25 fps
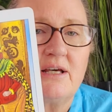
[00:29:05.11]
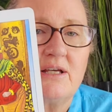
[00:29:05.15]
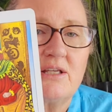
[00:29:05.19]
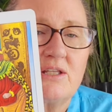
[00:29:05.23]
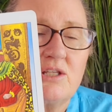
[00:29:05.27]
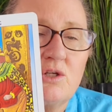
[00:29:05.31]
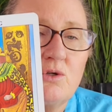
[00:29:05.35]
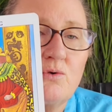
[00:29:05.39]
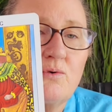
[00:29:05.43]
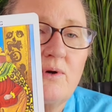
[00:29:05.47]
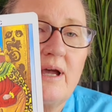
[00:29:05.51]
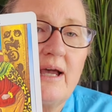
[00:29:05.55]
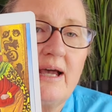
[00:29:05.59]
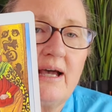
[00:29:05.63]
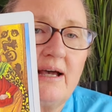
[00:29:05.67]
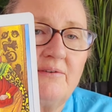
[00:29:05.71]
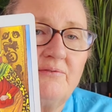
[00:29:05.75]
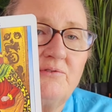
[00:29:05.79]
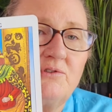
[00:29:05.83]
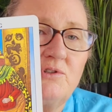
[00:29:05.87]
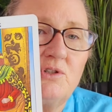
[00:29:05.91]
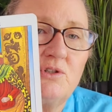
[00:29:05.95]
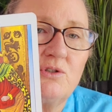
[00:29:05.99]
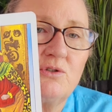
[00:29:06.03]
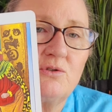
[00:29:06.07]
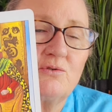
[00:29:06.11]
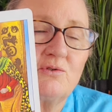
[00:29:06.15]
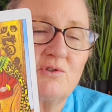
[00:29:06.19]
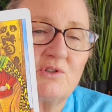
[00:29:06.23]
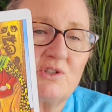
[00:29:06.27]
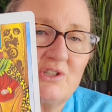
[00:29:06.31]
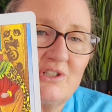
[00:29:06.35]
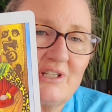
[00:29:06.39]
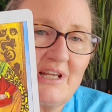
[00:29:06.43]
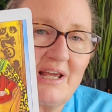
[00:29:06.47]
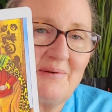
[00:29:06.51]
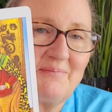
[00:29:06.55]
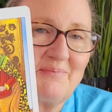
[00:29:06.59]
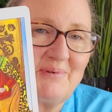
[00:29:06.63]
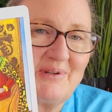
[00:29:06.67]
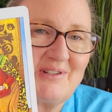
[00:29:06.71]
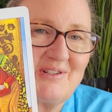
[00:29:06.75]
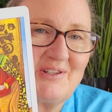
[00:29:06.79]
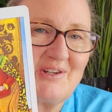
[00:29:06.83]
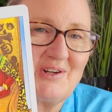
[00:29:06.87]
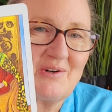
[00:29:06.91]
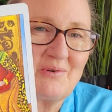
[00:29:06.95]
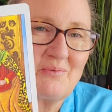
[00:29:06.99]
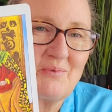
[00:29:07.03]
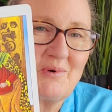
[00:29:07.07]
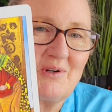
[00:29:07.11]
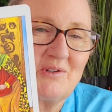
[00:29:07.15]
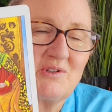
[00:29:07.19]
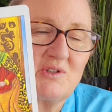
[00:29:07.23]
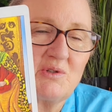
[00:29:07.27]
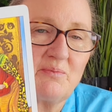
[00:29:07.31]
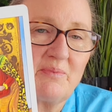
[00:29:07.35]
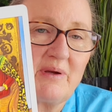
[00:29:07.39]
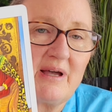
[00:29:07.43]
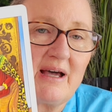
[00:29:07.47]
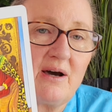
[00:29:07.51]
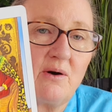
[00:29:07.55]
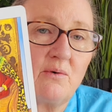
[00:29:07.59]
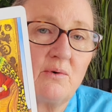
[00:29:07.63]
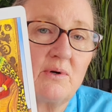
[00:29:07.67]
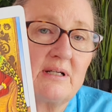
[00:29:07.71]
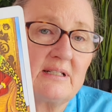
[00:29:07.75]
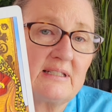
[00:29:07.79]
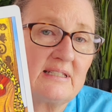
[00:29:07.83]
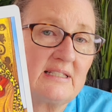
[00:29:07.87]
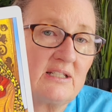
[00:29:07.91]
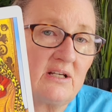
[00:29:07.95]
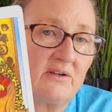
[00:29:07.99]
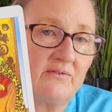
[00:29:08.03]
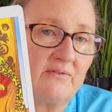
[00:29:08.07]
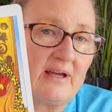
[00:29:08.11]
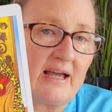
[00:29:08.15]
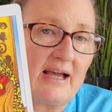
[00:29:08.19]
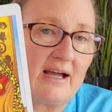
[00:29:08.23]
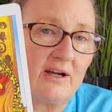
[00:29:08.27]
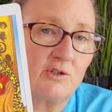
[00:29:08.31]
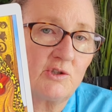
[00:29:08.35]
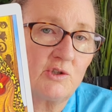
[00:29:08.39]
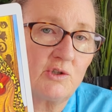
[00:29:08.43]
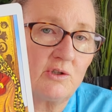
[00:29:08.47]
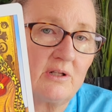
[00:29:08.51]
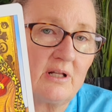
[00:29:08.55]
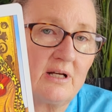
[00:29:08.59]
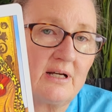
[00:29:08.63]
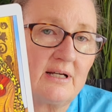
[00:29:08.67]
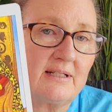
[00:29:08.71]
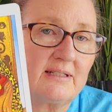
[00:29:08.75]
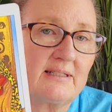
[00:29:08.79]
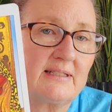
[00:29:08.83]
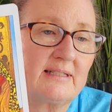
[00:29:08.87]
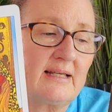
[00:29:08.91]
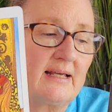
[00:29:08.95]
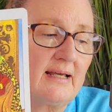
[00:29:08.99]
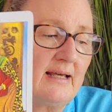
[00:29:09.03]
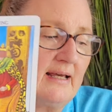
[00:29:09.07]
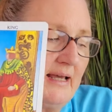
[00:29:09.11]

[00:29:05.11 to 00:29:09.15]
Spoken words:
you have to step into your will to power and self-actualize.